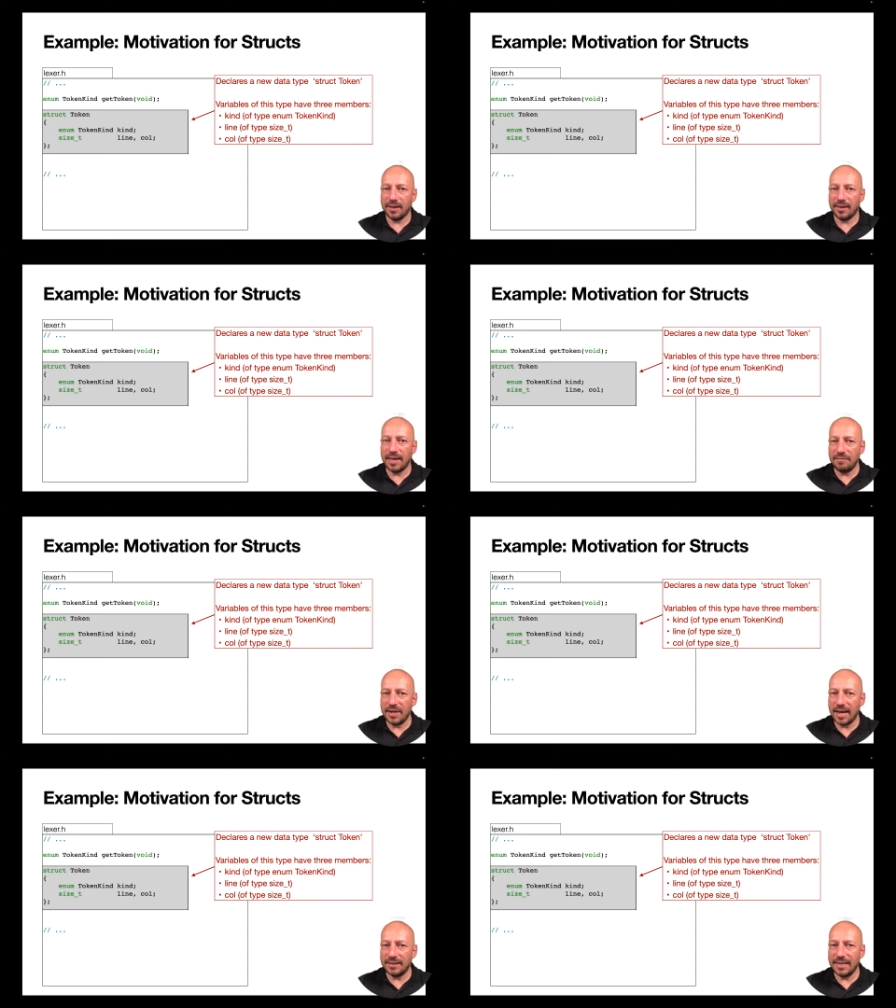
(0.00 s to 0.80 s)
Then we
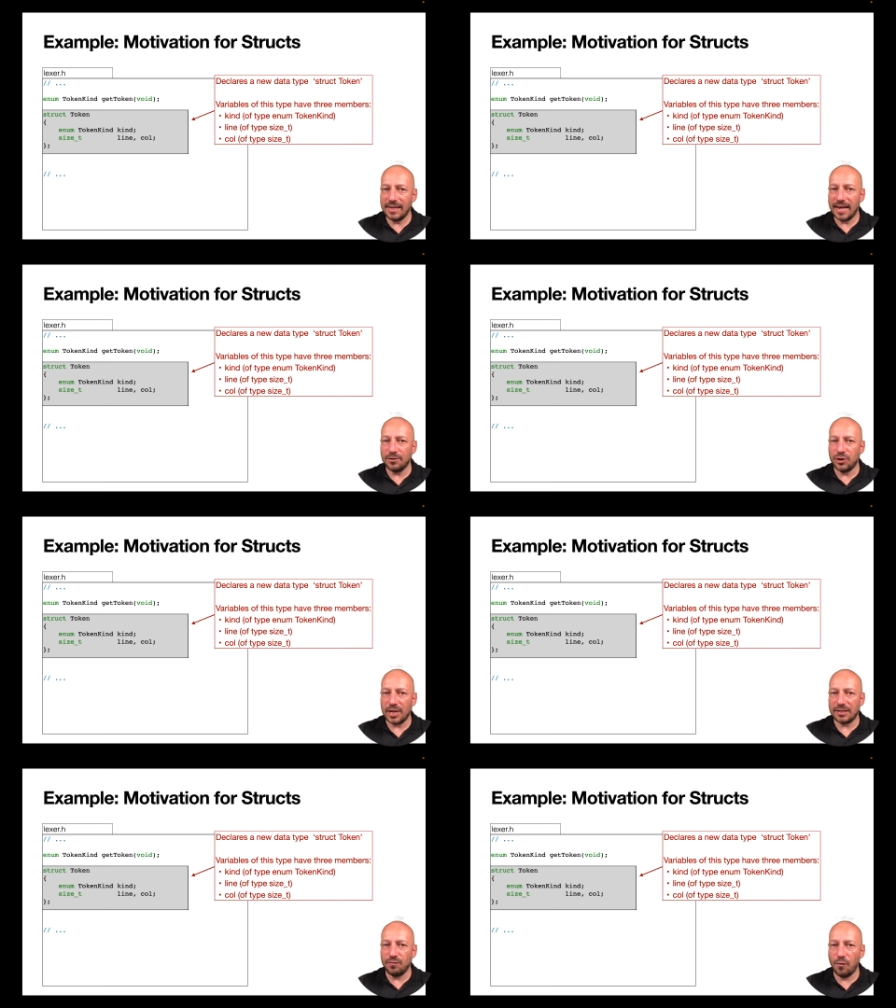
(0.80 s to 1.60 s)
can declare
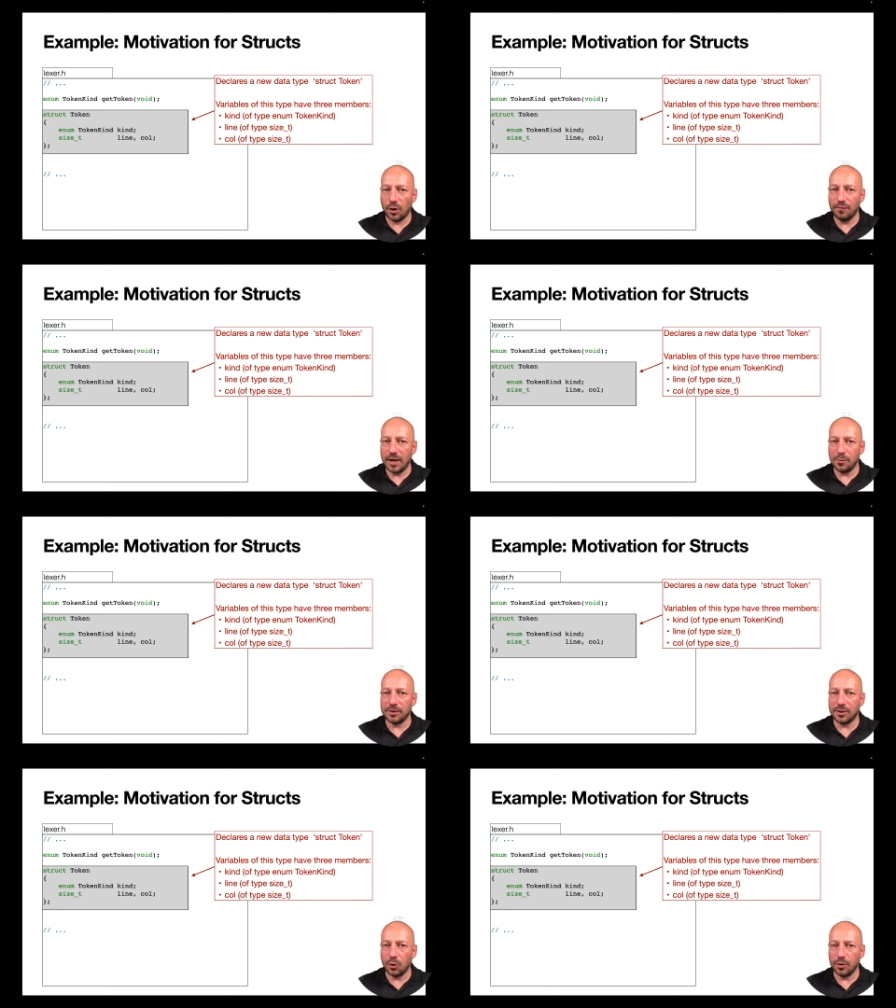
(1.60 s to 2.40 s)
just one
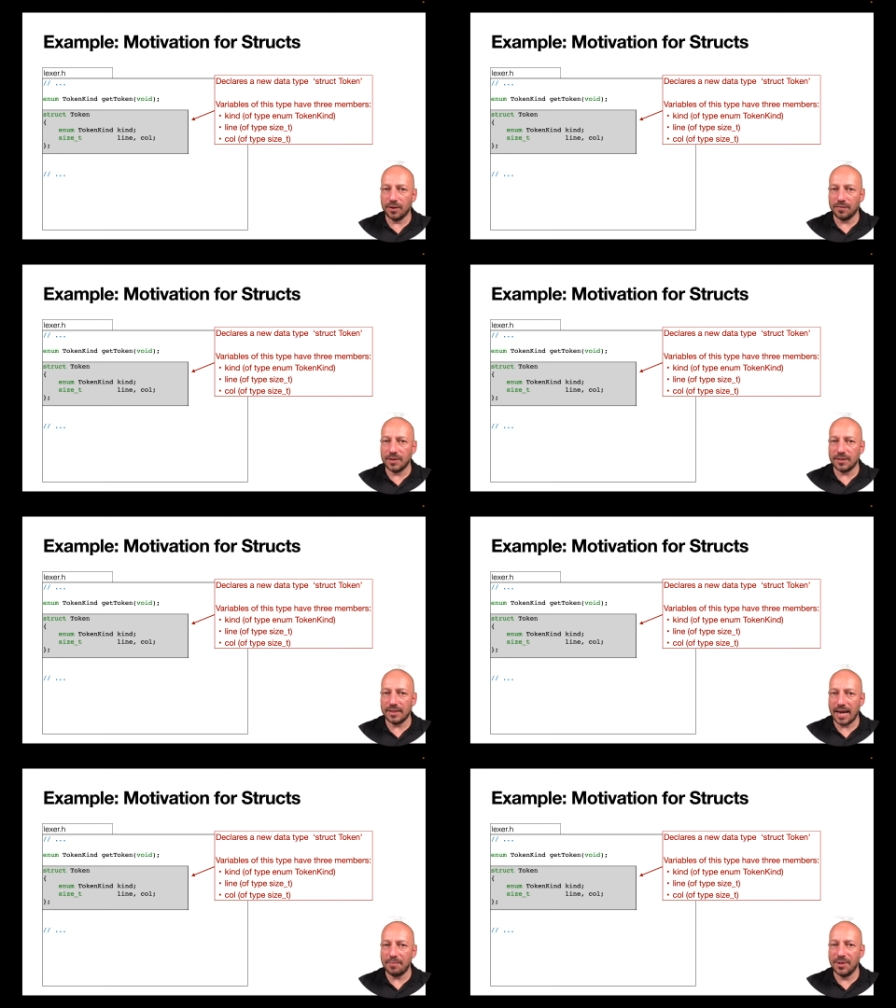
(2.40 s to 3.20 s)
variable token of this
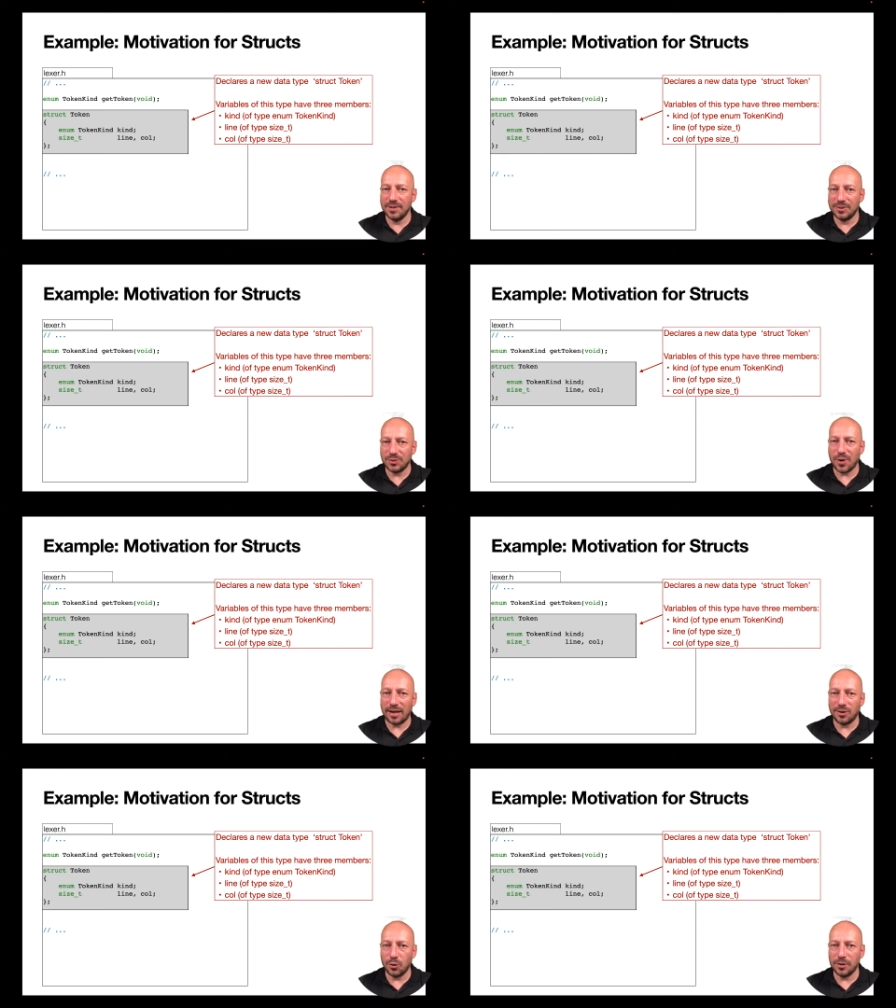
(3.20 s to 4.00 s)
type
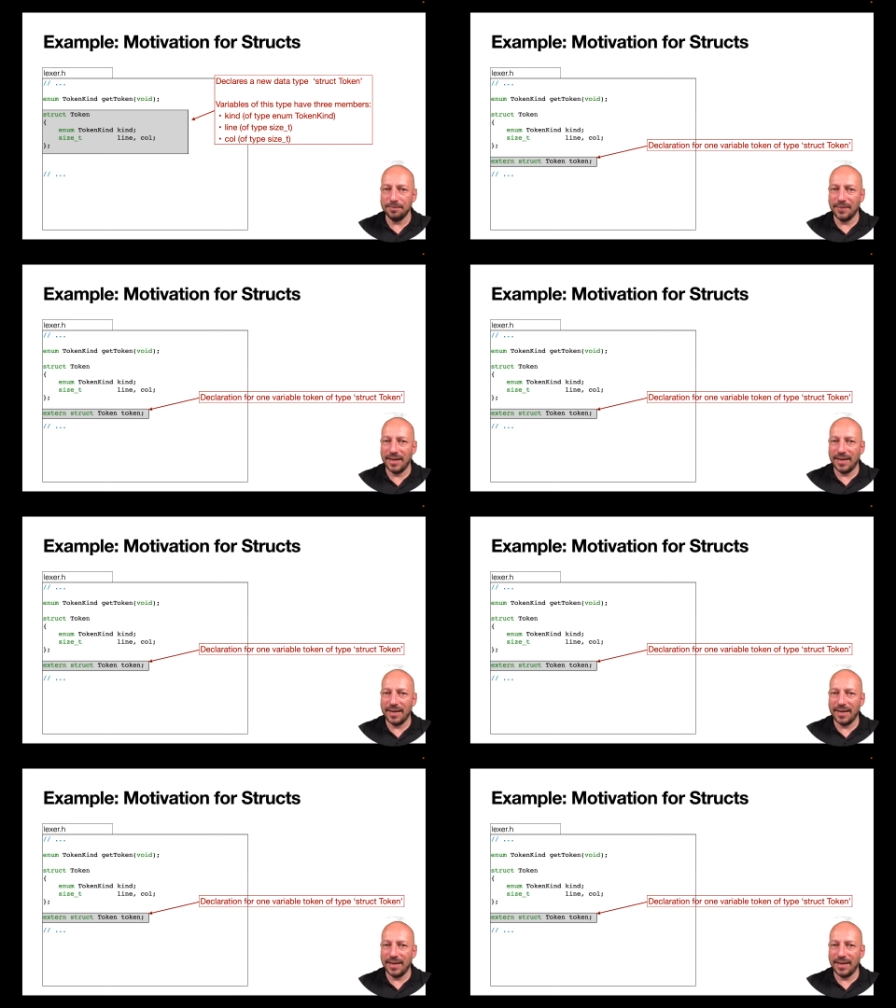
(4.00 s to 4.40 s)
struct token.